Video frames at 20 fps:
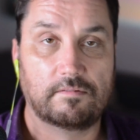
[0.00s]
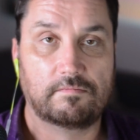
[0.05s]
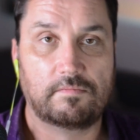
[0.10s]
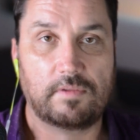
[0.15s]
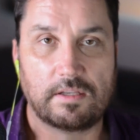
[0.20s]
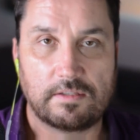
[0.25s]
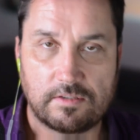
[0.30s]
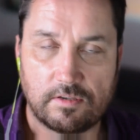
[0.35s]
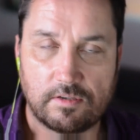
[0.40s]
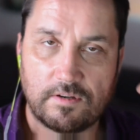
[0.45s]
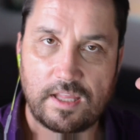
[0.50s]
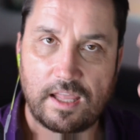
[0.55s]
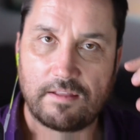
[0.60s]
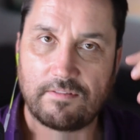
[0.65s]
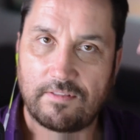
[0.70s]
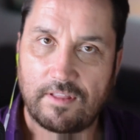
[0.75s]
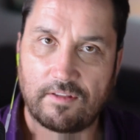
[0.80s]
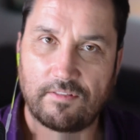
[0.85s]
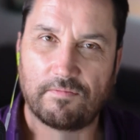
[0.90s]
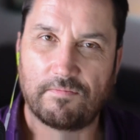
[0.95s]
there that?
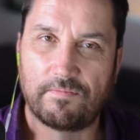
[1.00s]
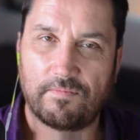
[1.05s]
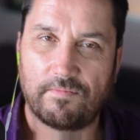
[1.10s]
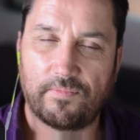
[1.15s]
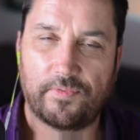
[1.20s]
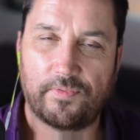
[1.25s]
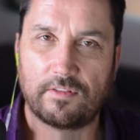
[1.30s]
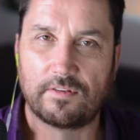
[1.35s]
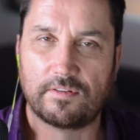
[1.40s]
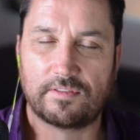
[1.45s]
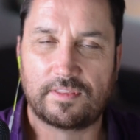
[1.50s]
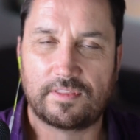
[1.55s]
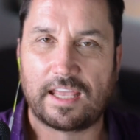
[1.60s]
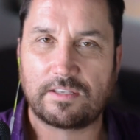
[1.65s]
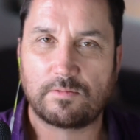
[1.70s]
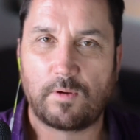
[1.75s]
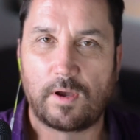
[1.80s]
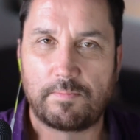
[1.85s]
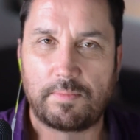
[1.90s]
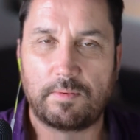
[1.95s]
Do you think
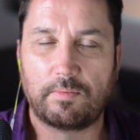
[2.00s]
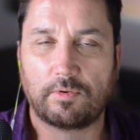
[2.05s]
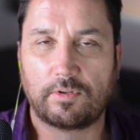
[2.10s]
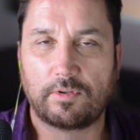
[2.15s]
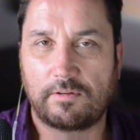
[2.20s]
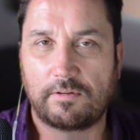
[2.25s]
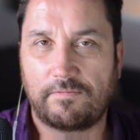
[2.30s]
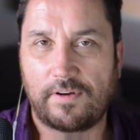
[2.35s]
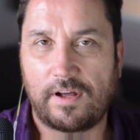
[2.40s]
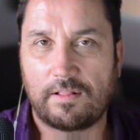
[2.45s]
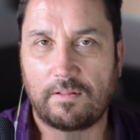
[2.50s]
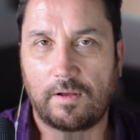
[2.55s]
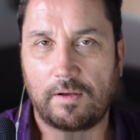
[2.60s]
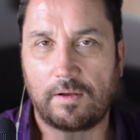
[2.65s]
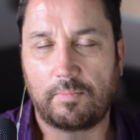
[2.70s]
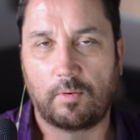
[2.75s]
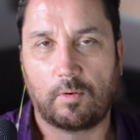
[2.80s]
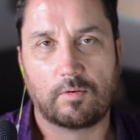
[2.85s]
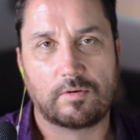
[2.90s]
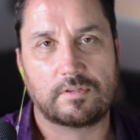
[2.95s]
that's why people don't follow up,
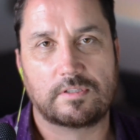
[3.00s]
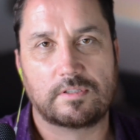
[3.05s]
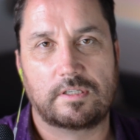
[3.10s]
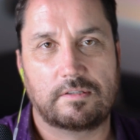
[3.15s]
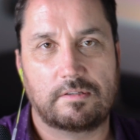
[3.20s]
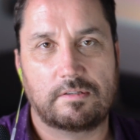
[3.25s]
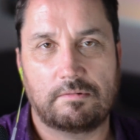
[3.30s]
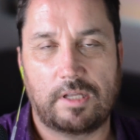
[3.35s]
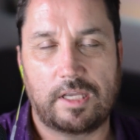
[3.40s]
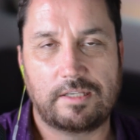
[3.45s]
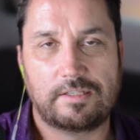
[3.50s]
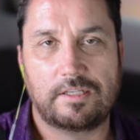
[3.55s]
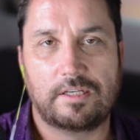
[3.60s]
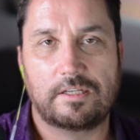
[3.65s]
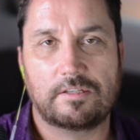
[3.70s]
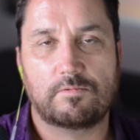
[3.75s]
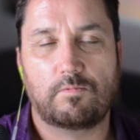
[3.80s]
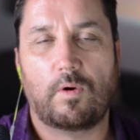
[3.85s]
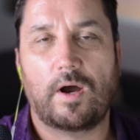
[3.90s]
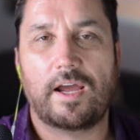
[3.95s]
or is it
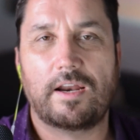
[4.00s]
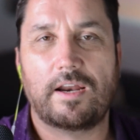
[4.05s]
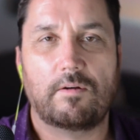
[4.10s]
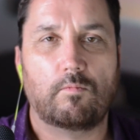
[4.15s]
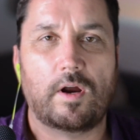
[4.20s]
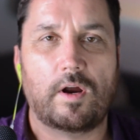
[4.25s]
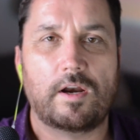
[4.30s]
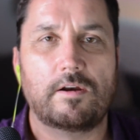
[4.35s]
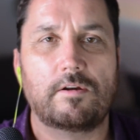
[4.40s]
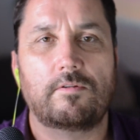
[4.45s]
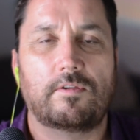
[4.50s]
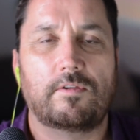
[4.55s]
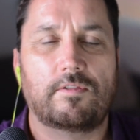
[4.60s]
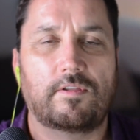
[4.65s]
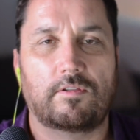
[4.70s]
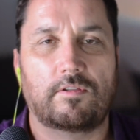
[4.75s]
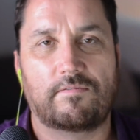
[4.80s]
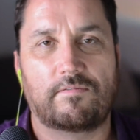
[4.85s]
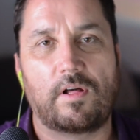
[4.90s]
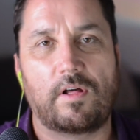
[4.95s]
laziness? Why don't you
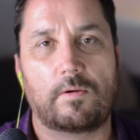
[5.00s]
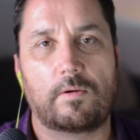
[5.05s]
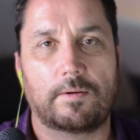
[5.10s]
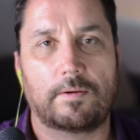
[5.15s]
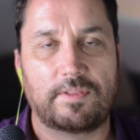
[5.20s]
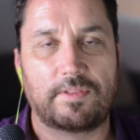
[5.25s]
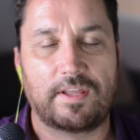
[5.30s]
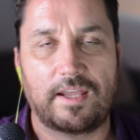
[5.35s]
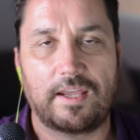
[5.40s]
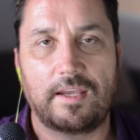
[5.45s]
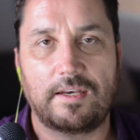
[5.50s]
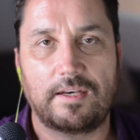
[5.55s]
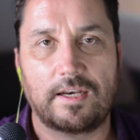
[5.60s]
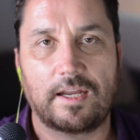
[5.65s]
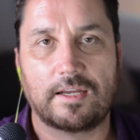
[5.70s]
think they're following up the 8-9